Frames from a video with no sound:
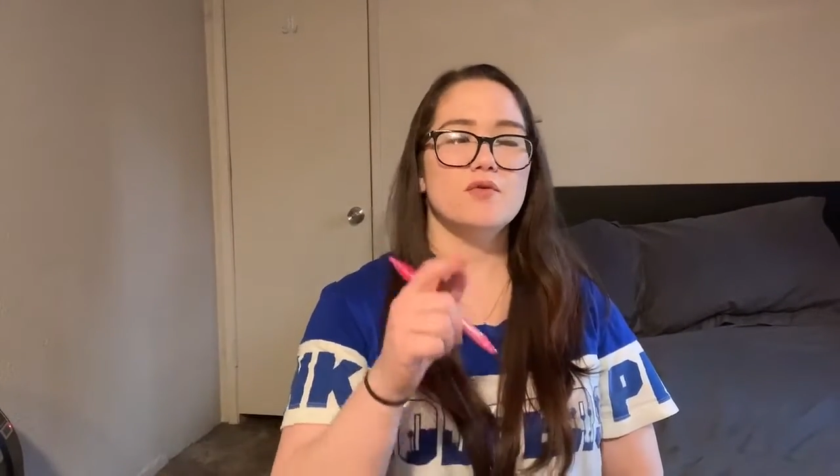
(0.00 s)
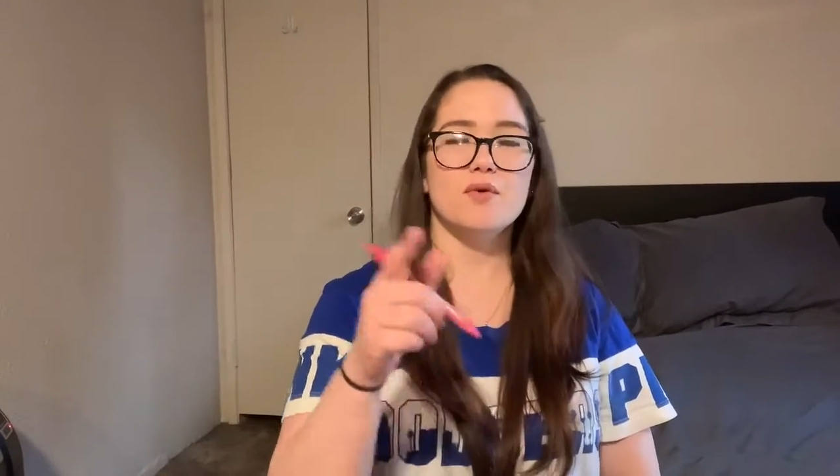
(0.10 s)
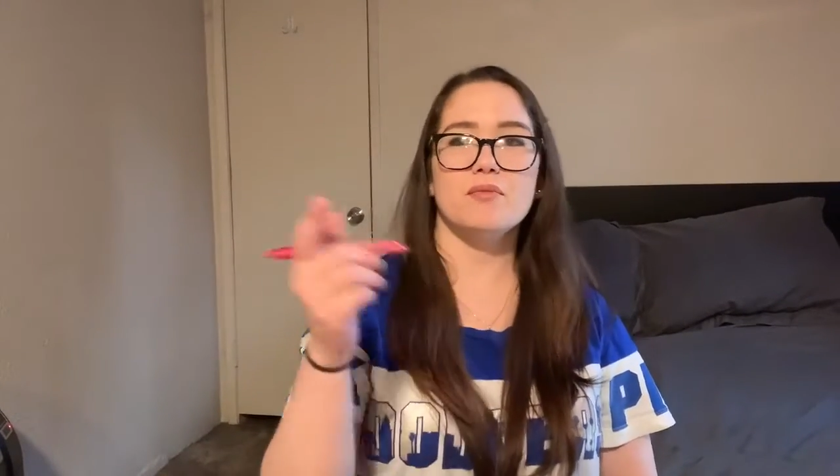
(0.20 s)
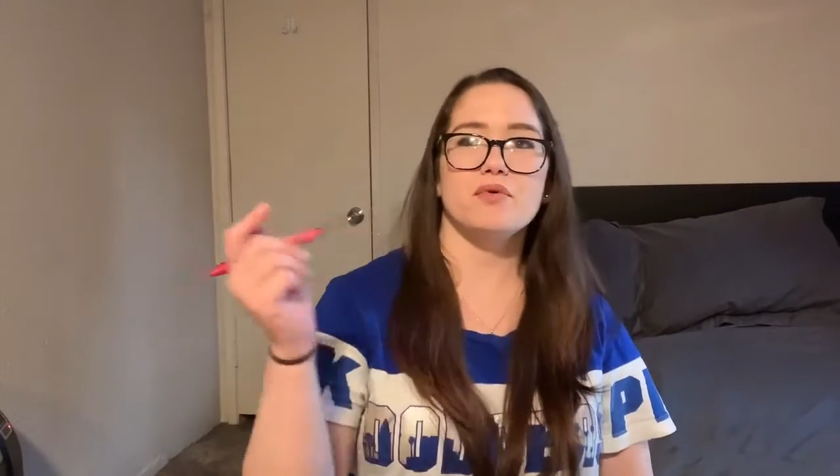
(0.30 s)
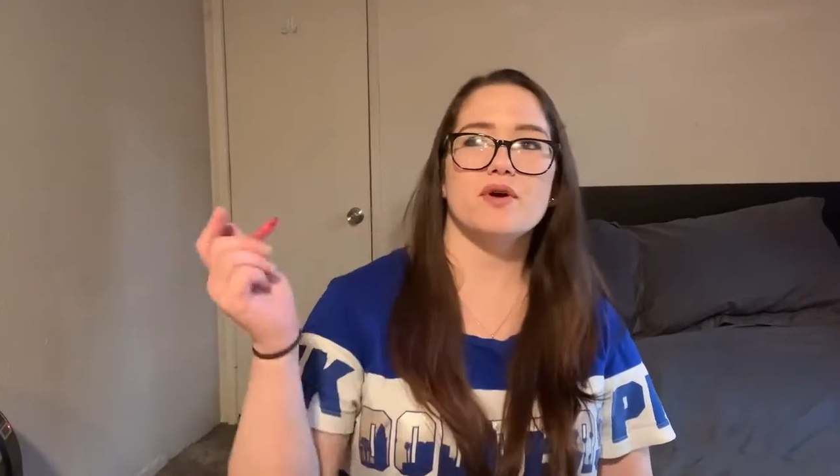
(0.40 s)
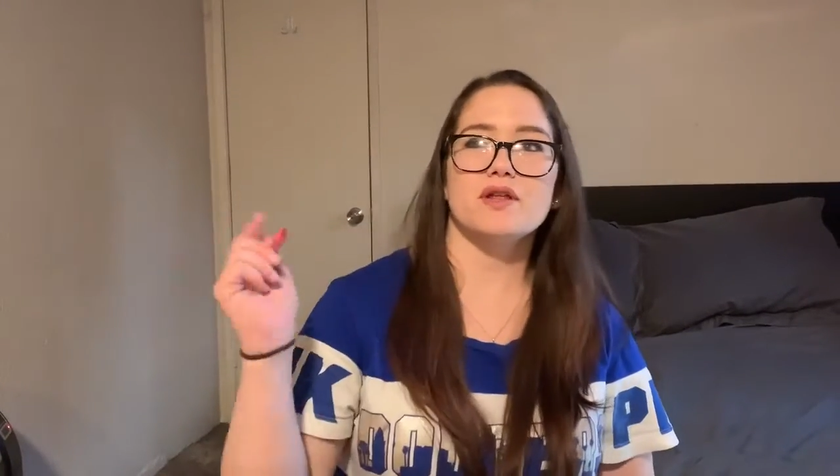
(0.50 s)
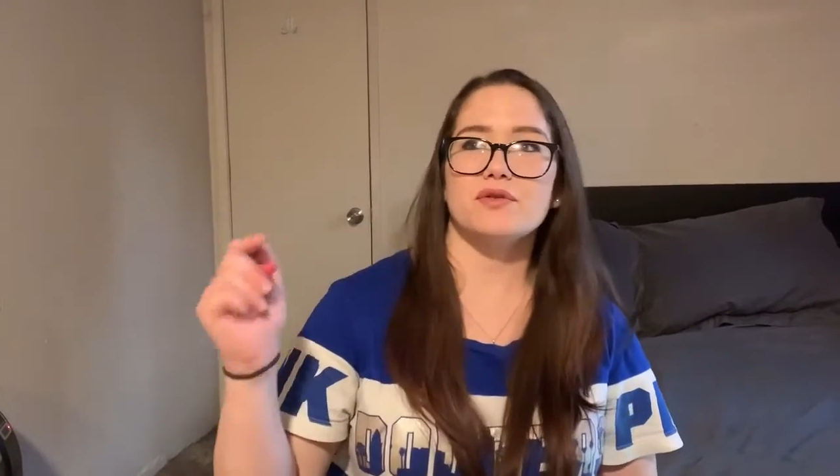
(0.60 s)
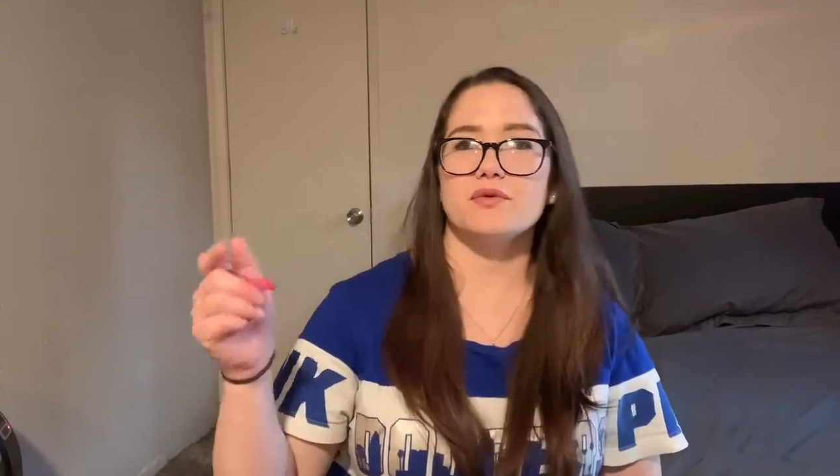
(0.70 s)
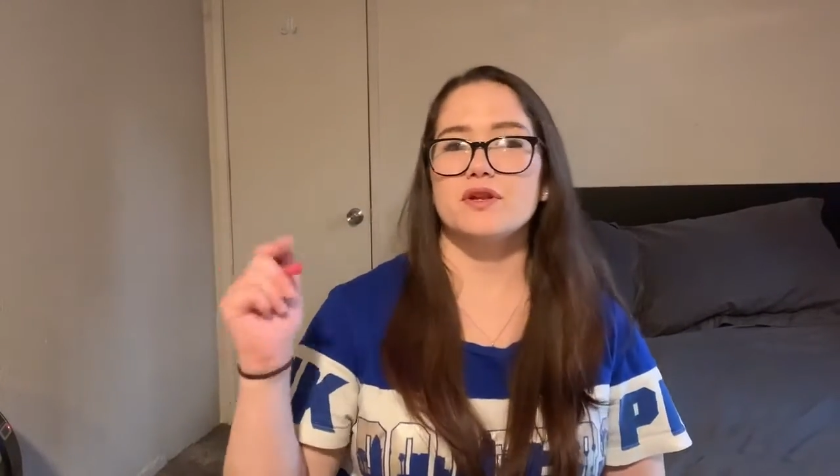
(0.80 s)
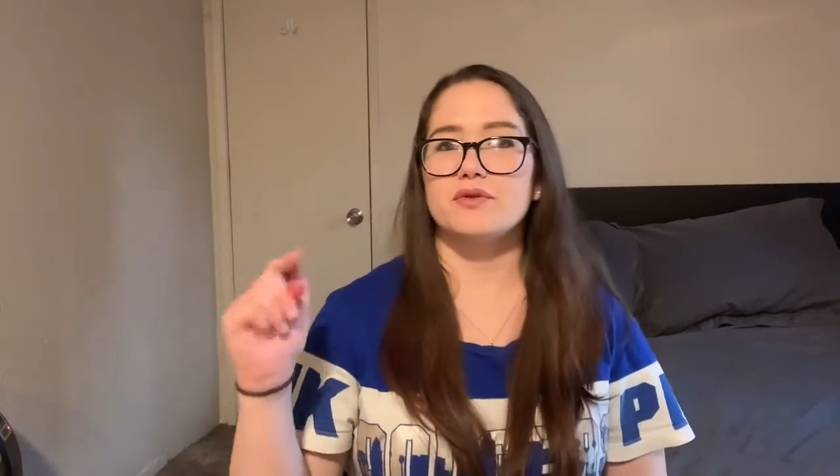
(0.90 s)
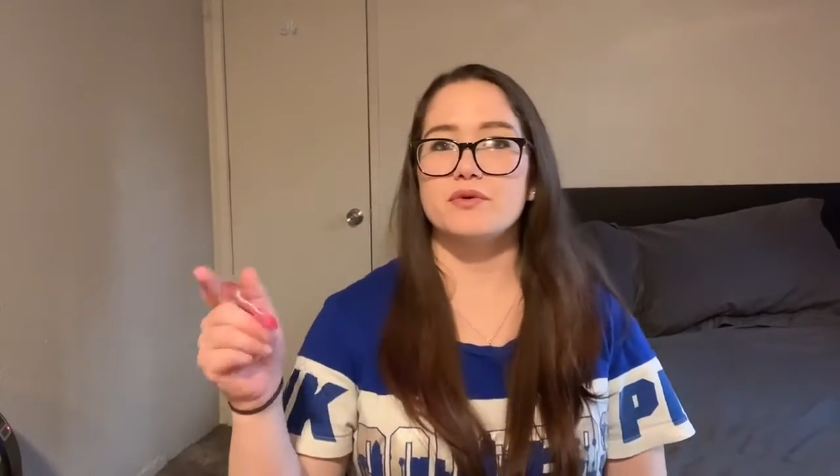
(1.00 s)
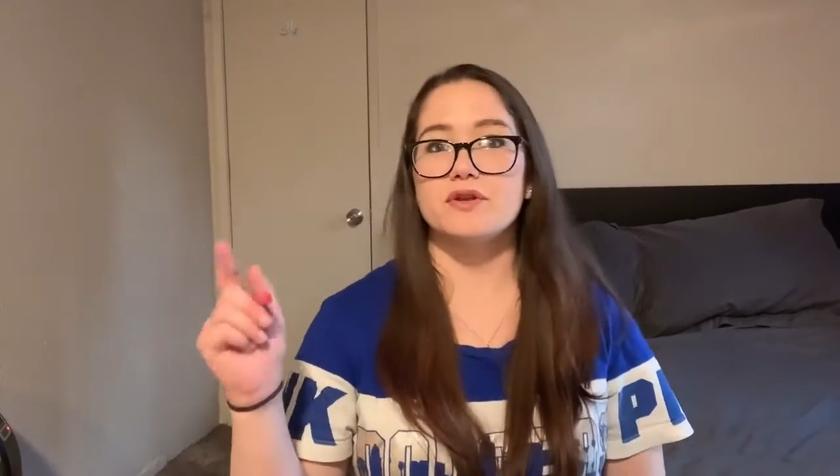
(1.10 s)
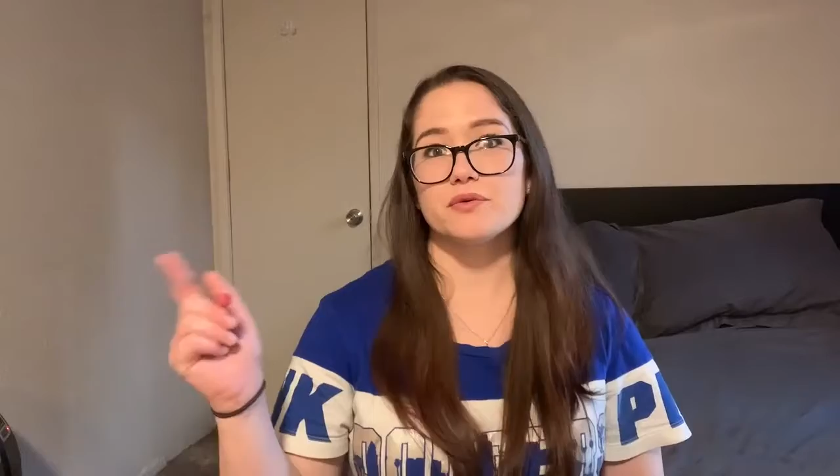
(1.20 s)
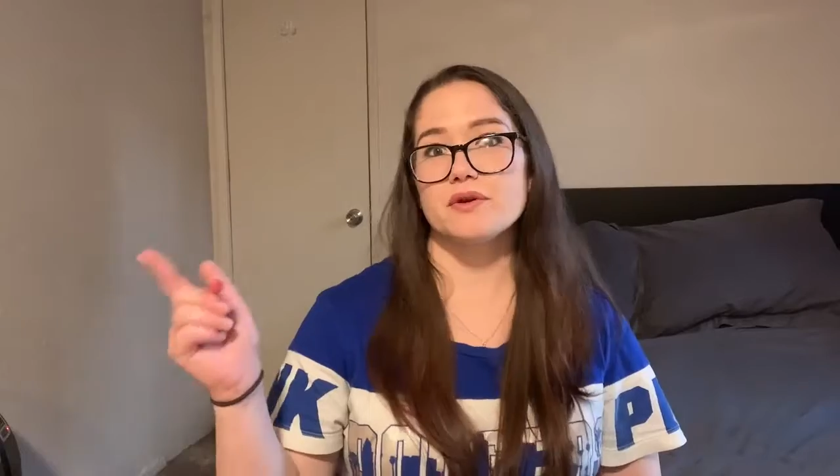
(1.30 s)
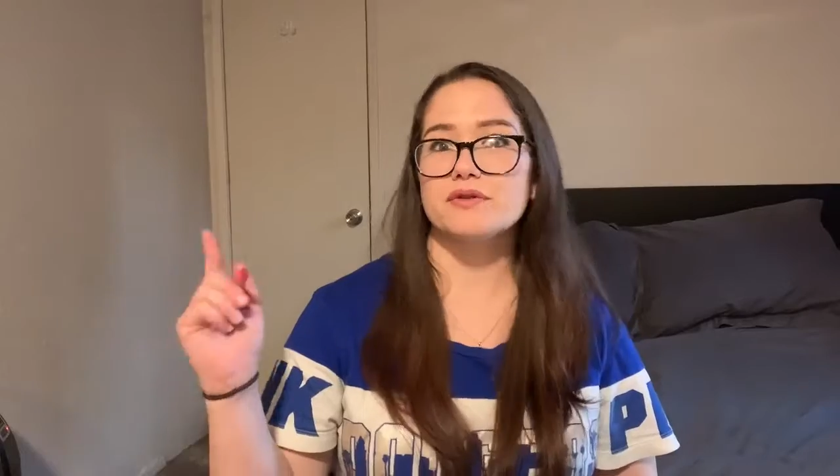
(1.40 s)

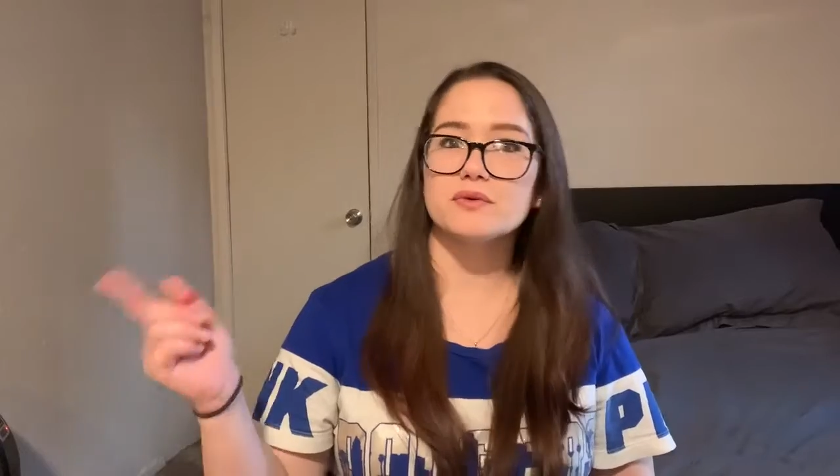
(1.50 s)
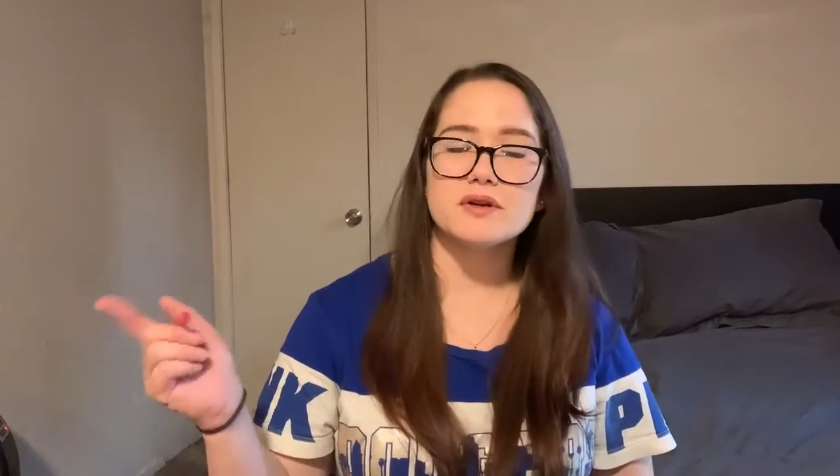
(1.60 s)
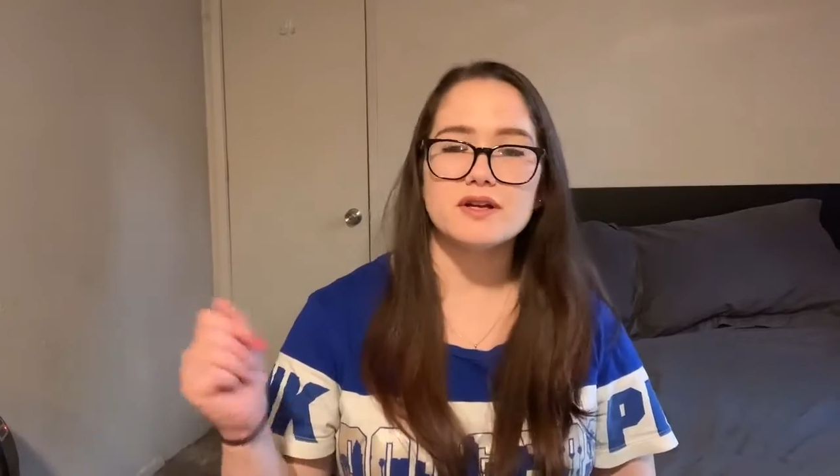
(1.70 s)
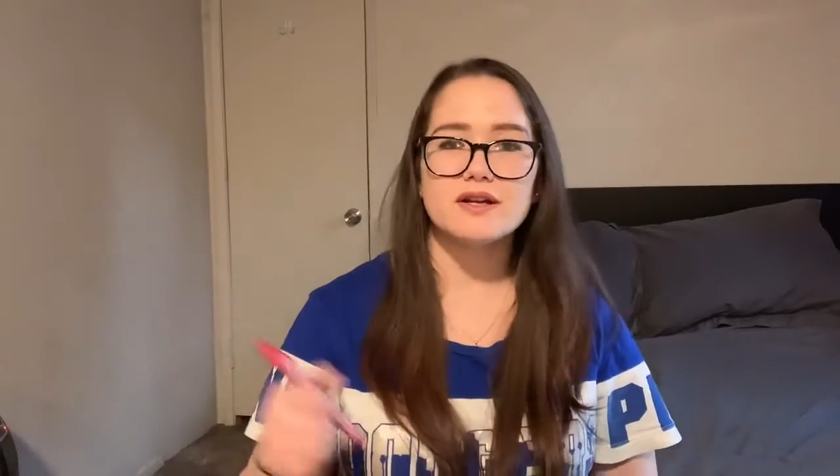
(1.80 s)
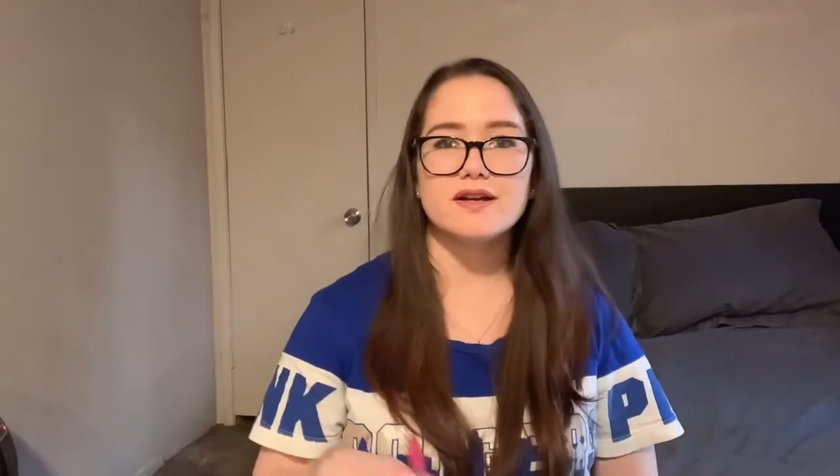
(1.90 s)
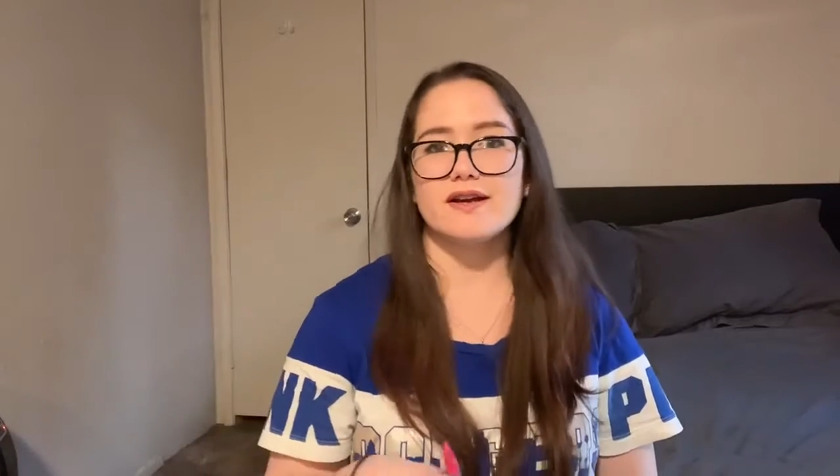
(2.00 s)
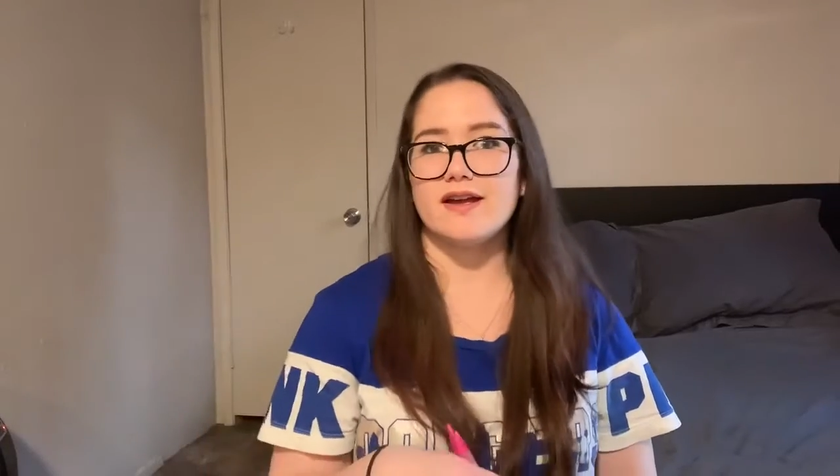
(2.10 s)
1.3333